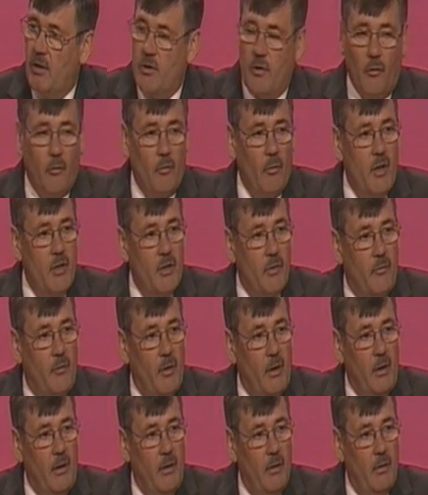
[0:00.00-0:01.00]
is the threat
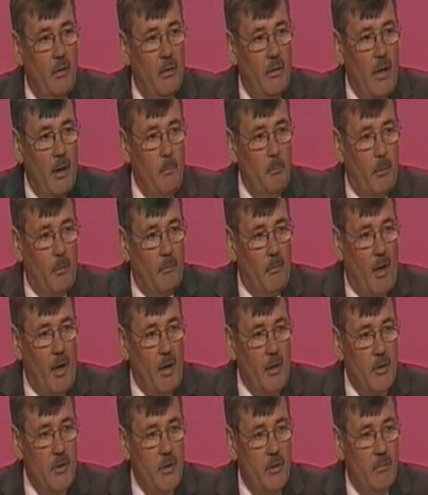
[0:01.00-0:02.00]
of the
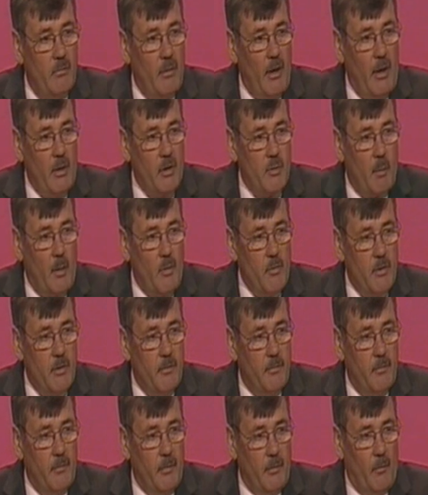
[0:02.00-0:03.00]
improvised
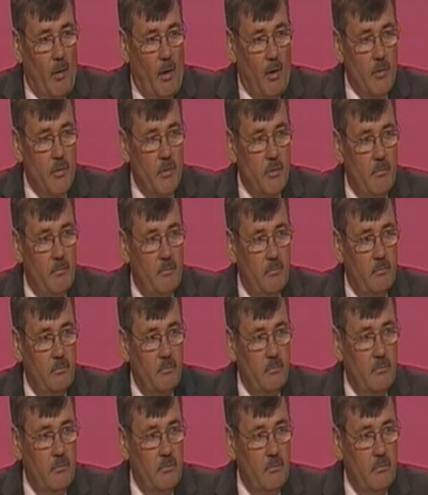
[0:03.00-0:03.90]
explosive device,